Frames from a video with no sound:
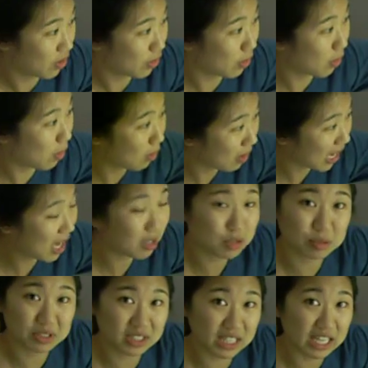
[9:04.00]
Your whole house
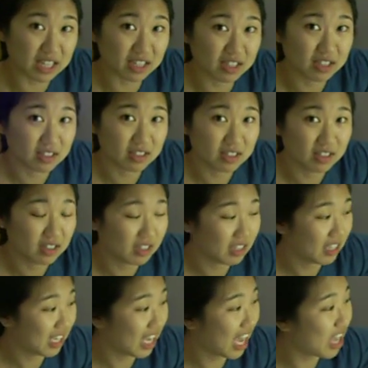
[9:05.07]
will stink.
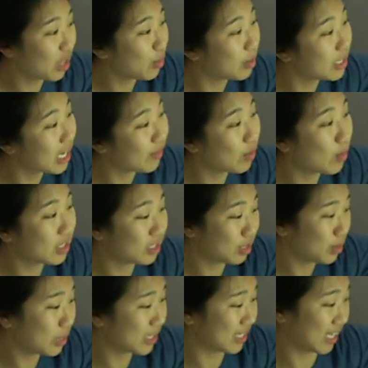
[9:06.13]
And you will never want to
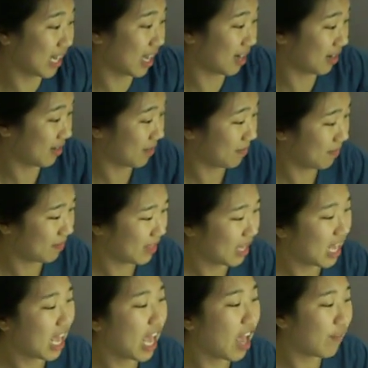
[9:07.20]
do this again.
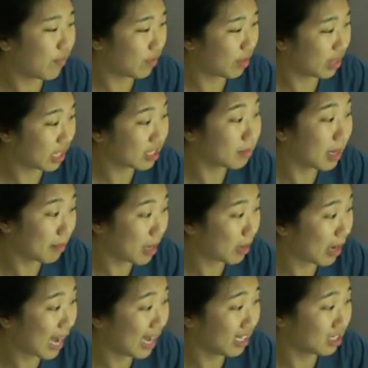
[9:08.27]
This might make
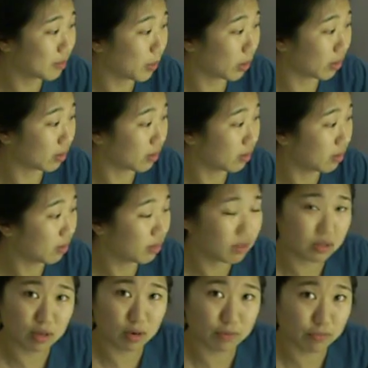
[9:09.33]
your eyes burn.
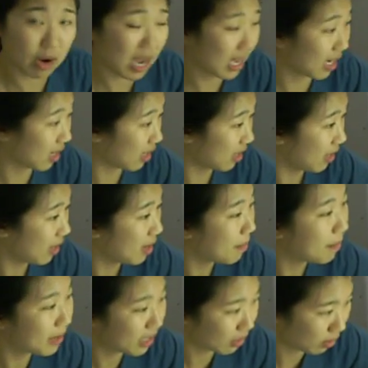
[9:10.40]
Don't fry it,
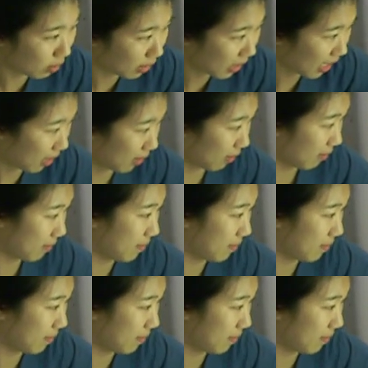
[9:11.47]
but they're good later.